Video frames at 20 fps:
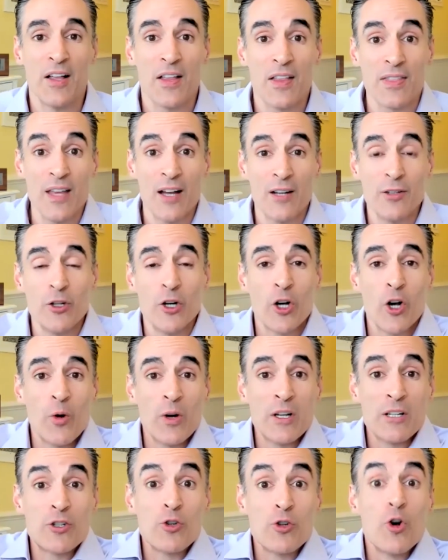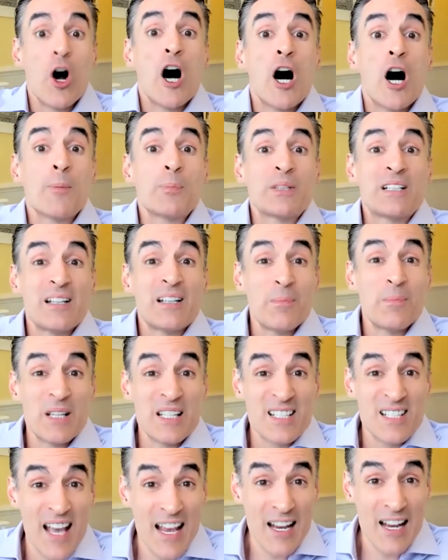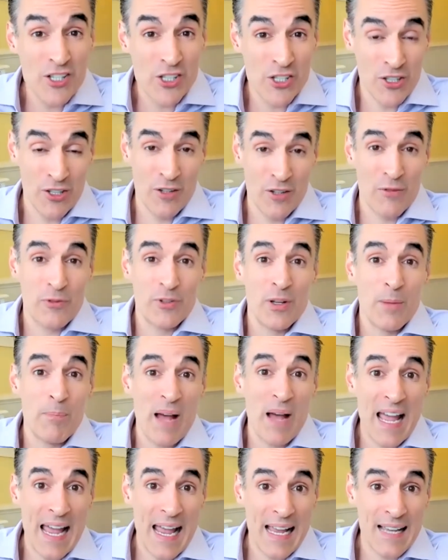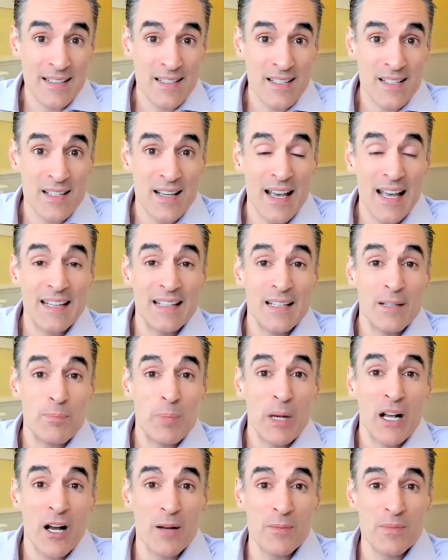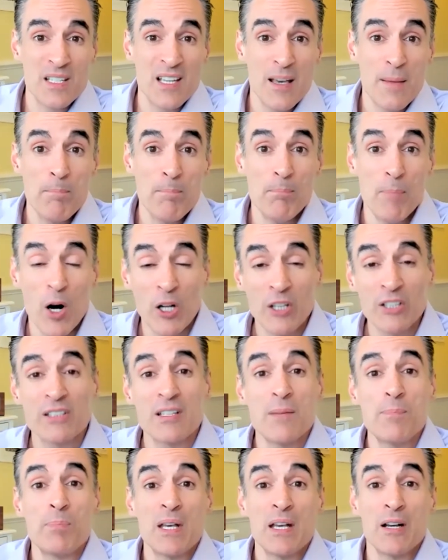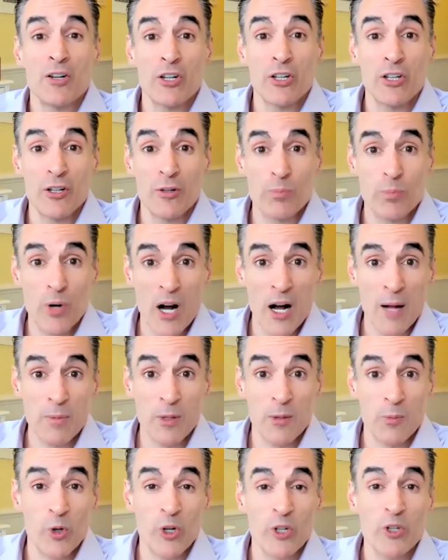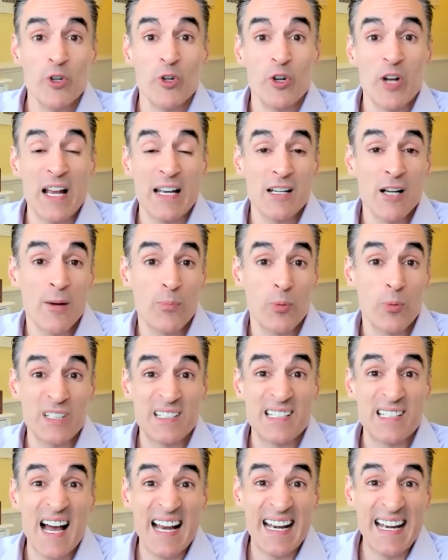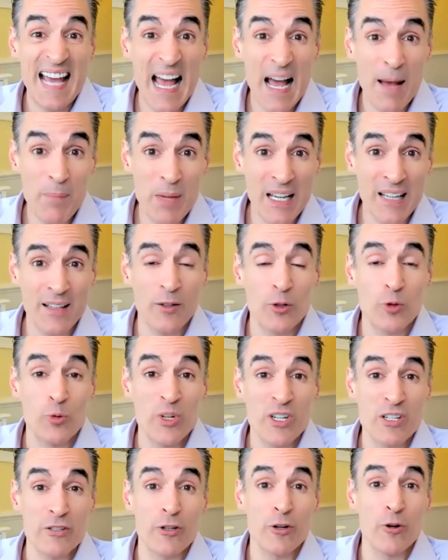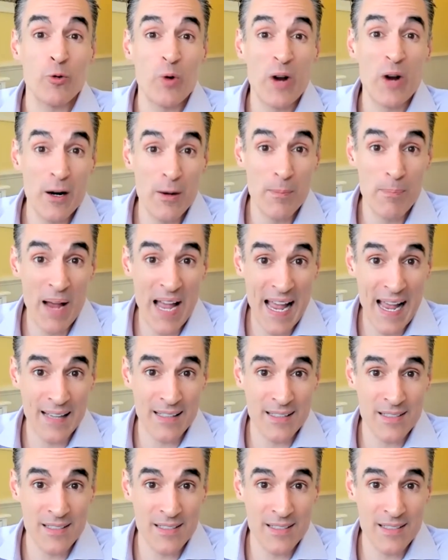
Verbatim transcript: then you go into optimization of the bands, and it becomes a multi period problem where you end up with dynamic risk aware bands.